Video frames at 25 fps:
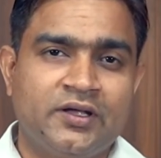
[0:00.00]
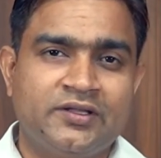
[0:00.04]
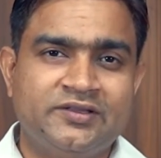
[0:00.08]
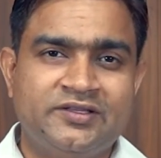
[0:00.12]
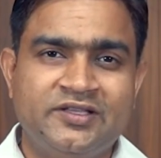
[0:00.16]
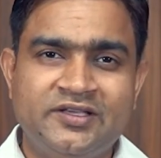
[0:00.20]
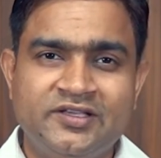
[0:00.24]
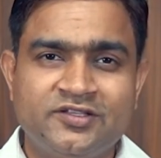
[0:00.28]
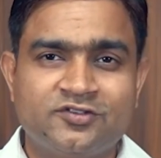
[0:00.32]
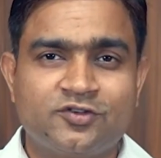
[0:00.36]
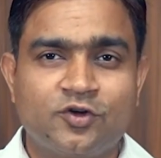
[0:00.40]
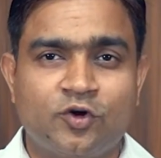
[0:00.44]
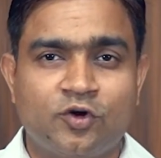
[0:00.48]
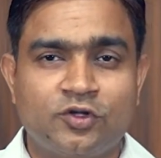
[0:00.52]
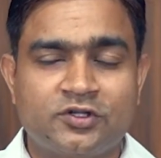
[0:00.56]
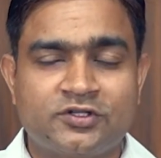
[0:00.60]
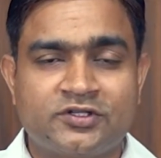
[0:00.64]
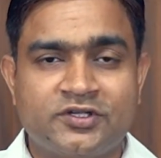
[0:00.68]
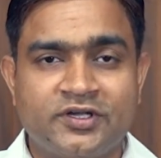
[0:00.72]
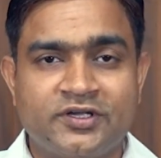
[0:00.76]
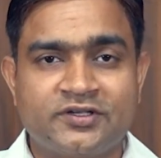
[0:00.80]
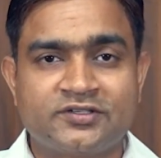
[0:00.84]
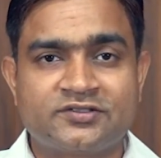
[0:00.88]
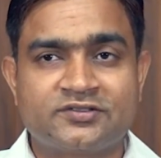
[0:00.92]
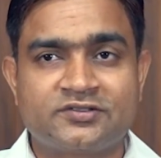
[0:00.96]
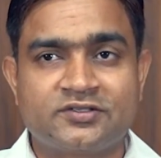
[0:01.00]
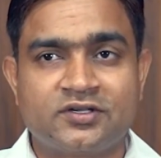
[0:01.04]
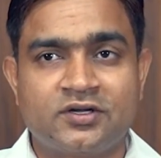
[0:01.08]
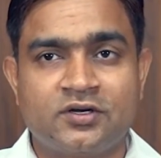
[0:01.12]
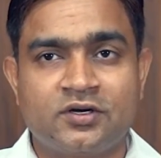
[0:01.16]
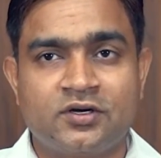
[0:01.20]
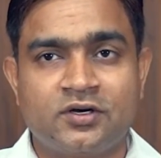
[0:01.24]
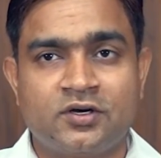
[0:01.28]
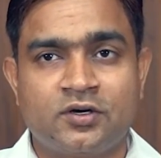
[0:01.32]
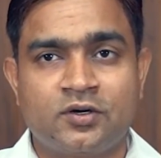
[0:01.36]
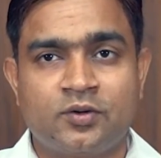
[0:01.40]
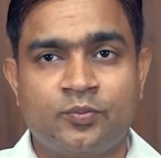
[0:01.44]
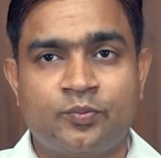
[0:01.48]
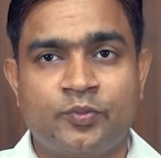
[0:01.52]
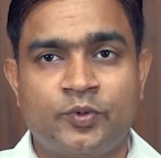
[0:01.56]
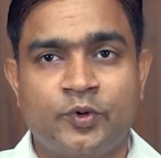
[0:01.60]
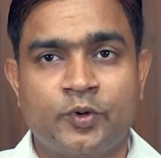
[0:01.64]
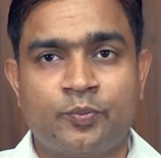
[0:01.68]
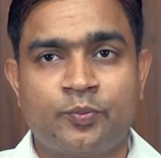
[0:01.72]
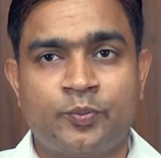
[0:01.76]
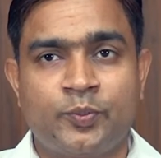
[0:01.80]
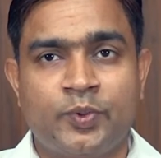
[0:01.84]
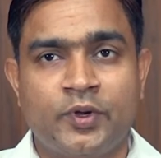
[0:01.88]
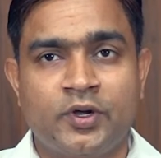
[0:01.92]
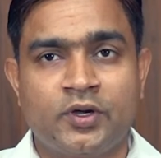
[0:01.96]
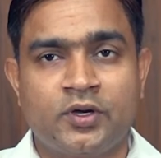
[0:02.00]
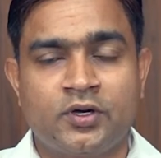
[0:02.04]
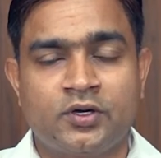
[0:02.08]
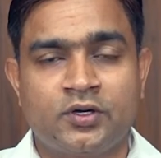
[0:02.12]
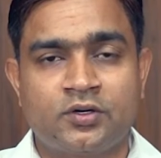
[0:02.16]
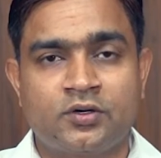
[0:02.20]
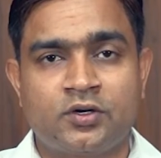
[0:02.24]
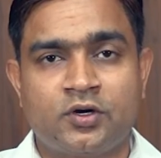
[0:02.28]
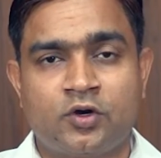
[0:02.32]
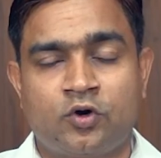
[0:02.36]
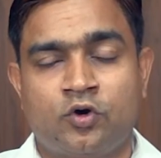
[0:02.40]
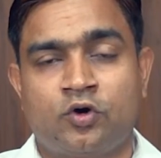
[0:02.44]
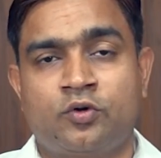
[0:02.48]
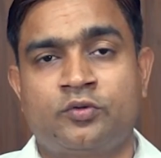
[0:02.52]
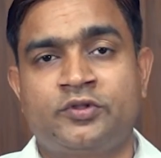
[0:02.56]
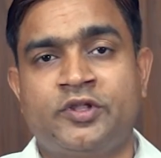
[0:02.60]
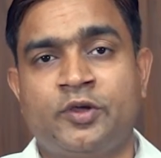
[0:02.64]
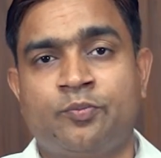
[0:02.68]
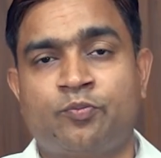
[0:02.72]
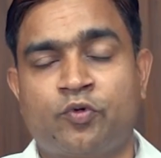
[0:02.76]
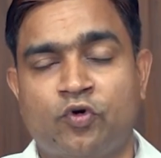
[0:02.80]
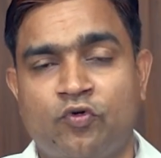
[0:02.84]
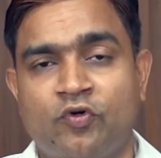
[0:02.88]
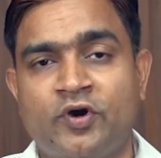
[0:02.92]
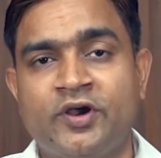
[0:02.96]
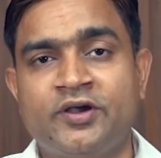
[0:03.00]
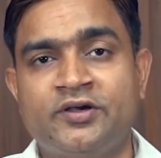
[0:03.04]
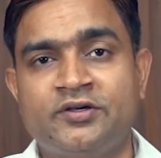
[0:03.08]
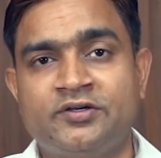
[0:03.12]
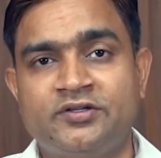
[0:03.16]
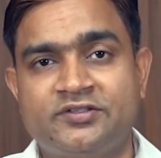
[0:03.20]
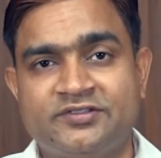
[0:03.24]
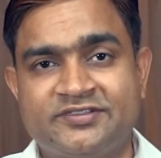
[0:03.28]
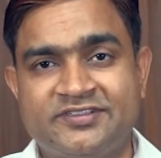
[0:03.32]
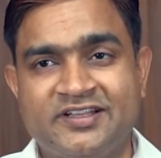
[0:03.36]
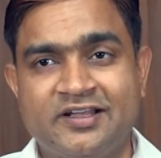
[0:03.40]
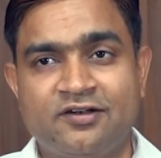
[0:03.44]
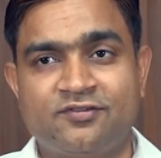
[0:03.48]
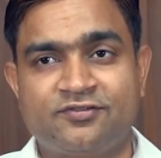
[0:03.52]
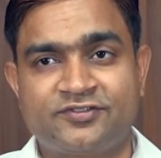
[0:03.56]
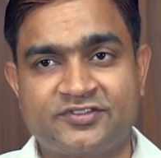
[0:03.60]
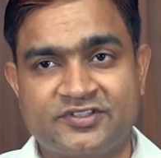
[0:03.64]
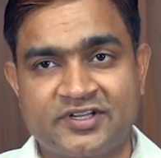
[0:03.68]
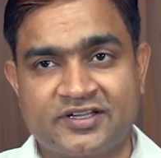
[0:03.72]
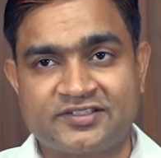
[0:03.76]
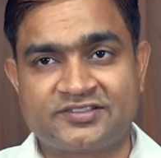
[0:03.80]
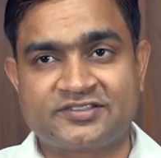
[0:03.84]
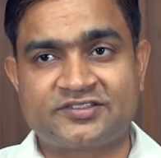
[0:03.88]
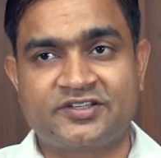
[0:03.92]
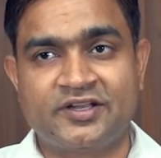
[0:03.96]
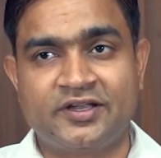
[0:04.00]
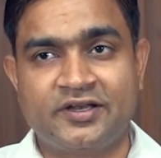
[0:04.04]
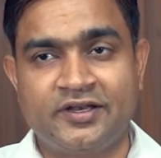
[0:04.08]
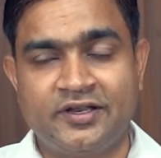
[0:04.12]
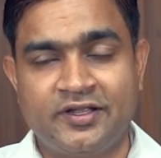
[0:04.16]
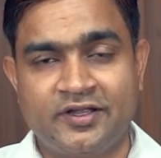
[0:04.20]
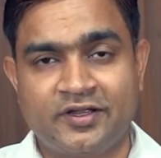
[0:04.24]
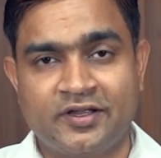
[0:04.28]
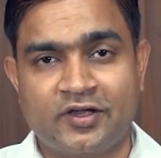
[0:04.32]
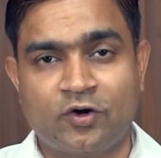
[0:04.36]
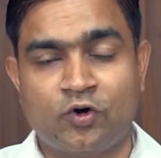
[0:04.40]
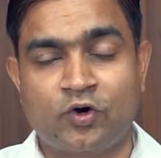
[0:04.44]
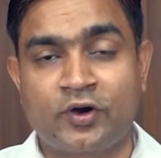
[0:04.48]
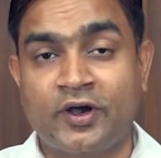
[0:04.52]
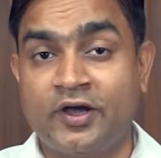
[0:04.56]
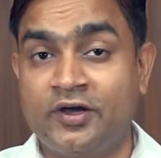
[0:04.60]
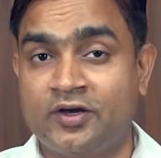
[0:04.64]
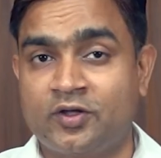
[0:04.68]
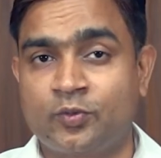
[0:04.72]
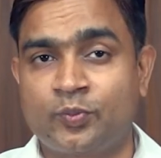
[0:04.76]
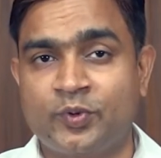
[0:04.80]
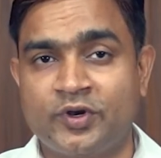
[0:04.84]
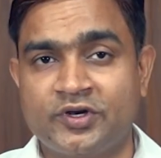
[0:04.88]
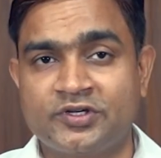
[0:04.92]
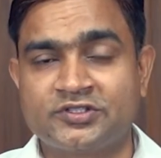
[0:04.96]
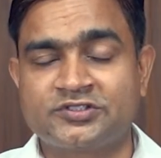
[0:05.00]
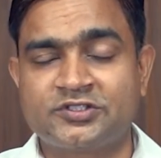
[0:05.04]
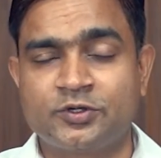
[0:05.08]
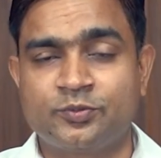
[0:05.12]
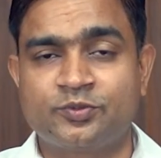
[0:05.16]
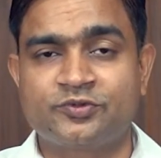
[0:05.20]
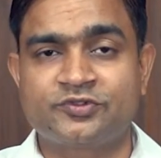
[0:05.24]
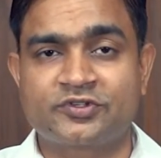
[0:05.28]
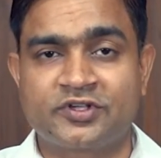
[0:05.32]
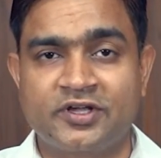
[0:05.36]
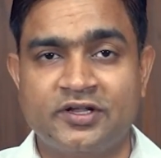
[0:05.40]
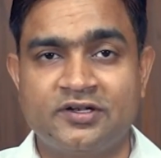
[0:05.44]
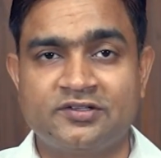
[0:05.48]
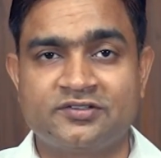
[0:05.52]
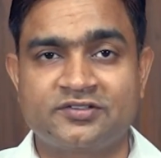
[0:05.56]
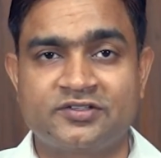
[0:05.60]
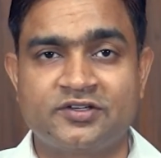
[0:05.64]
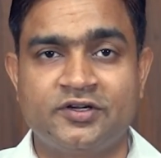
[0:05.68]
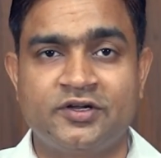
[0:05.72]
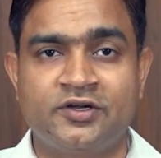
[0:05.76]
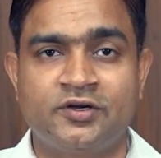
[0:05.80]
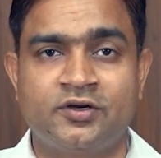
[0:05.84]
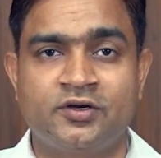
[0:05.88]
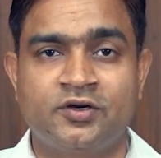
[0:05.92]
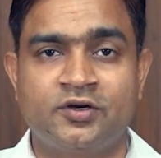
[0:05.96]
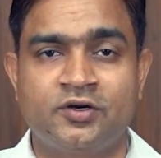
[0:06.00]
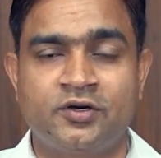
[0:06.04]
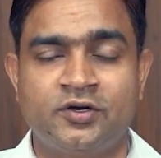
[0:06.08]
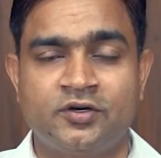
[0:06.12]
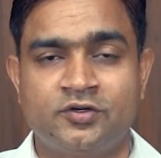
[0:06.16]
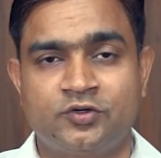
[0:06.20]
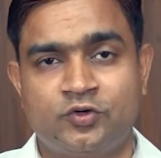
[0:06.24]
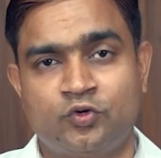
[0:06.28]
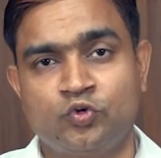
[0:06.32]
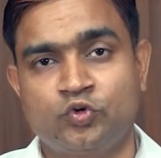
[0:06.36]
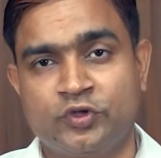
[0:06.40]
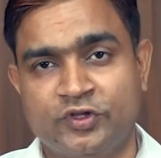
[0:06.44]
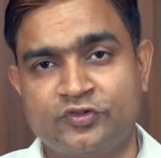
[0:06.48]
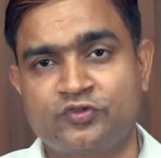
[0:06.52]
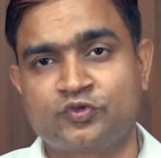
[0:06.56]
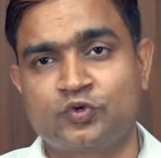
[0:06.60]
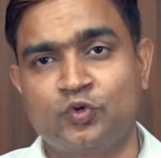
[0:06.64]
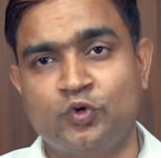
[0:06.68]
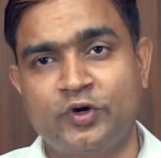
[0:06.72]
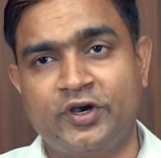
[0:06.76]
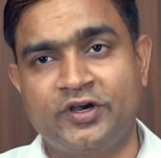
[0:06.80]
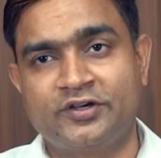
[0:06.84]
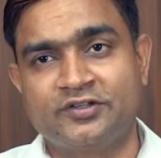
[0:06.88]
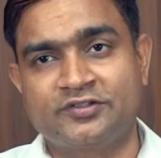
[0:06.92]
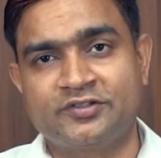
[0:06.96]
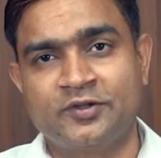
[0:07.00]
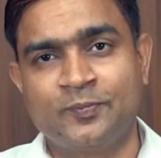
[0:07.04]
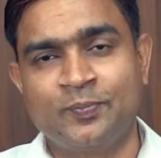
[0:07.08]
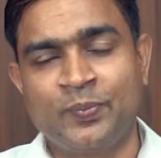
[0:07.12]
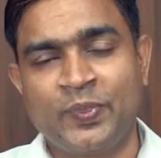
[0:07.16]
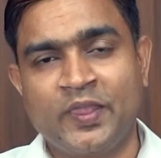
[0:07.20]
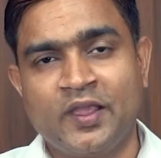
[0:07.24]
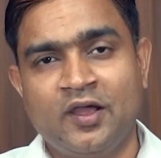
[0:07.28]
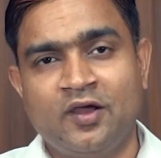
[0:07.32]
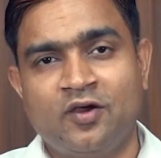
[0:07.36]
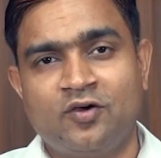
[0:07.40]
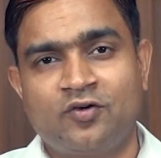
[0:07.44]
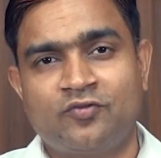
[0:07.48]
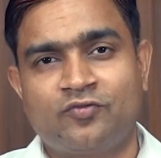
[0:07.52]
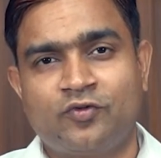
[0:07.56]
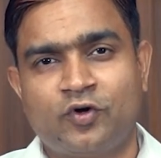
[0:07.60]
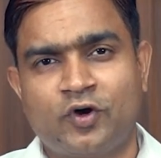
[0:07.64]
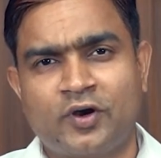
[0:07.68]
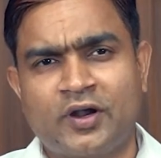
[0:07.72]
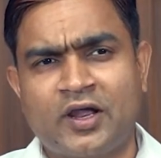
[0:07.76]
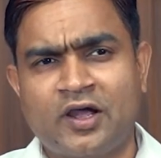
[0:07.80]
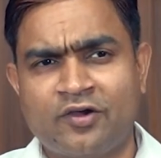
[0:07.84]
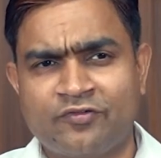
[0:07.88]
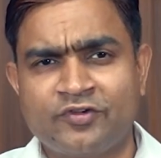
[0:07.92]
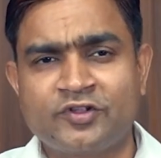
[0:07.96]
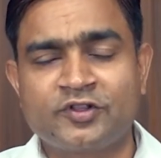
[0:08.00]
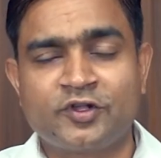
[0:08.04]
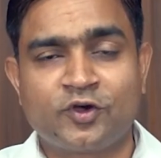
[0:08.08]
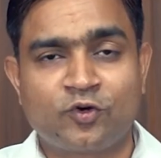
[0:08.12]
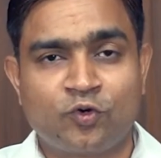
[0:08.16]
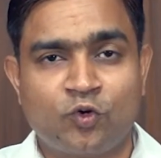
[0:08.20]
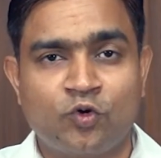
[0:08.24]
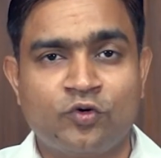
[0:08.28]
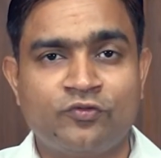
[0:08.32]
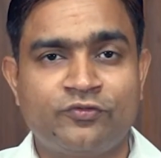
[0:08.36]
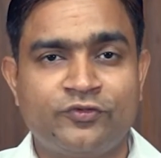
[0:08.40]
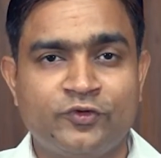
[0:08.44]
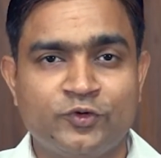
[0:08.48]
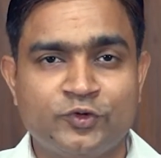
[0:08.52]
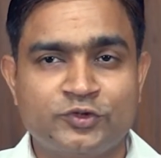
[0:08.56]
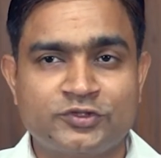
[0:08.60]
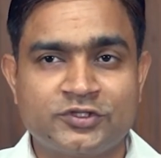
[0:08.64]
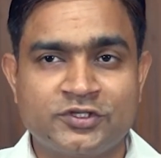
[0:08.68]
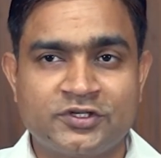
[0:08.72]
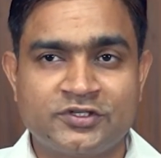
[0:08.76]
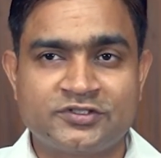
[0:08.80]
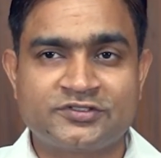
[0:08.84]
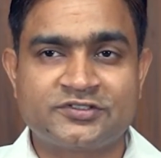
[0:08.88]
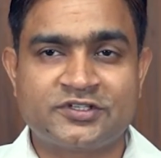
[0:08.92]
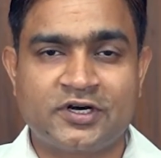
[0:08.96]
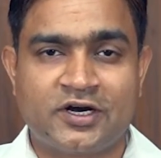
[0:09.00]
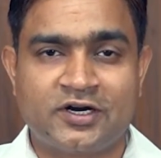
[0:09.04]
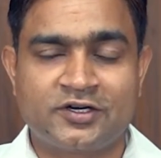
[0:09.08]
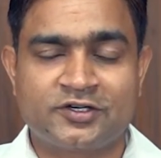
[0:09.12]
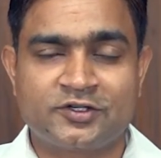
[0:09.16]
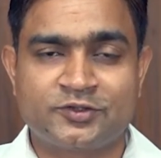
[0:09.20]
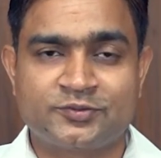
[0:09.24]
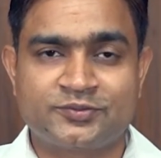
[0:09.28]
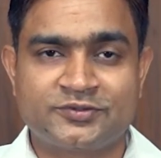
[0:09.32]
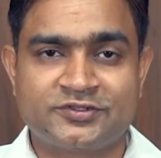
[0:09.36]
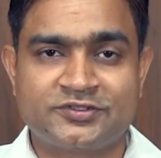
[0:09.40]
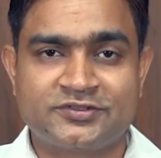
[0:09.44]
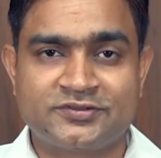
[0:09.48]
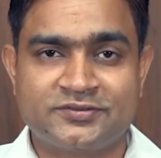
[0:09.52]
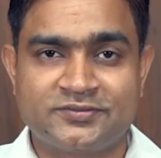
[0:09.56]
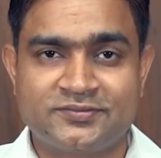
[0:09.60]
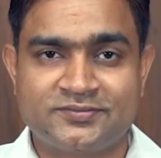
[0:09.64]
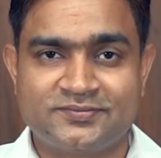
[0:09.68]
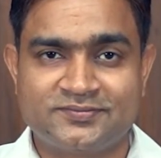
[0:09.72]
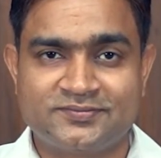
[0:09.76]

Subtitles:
these all things prepare, or they provide self-sustaining or entrepreneurship skills to the students for having their own future startups.